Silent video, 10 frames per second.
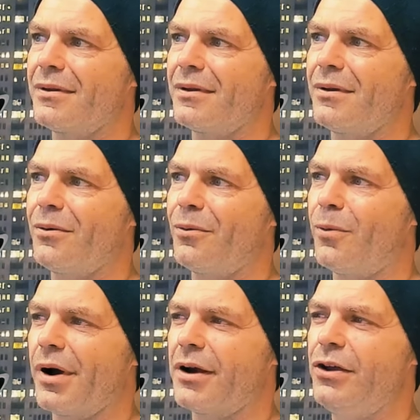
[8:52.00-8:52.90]

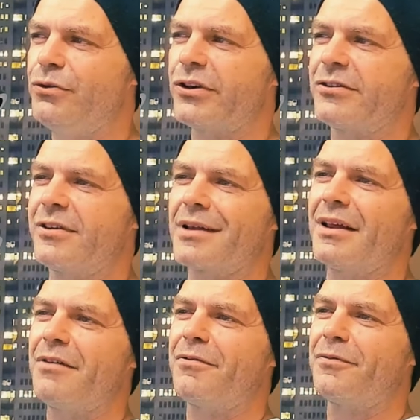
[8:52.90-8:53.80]
Why are you just
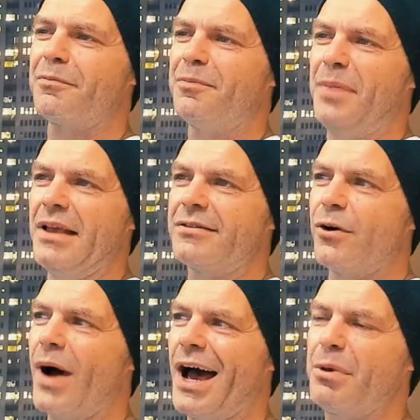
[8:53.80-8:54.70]
settling, being so
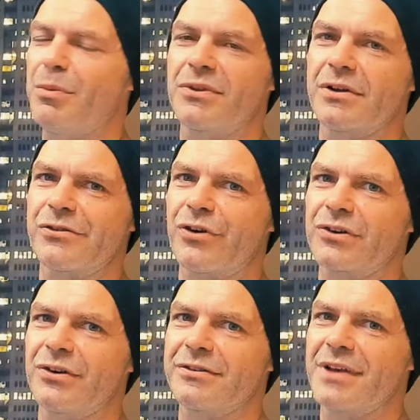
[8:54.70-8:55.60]
happy with
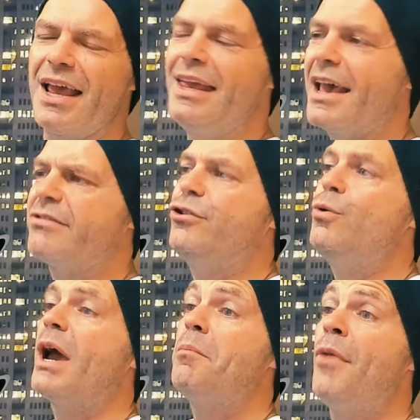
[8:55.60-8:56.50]
constructors? Yes, you
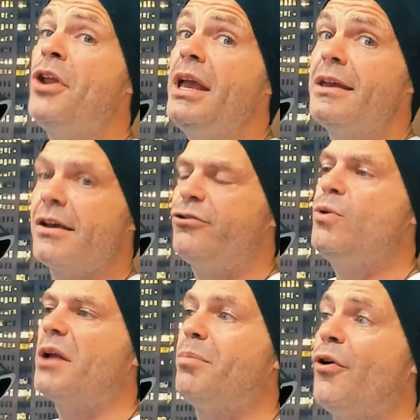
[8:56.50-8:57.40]
get money. Yes, you
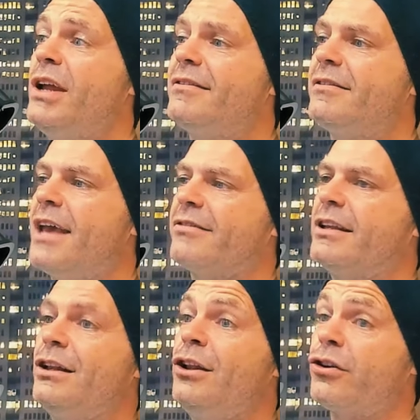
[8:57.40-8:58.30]
get points. Yes, it
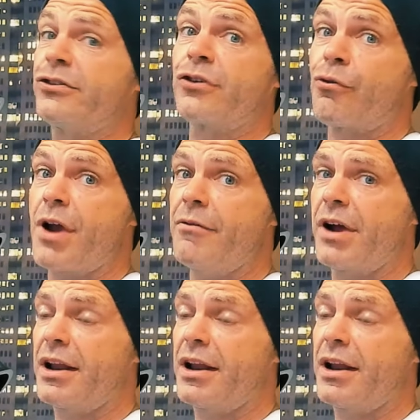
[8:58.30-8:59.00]
looks great, right?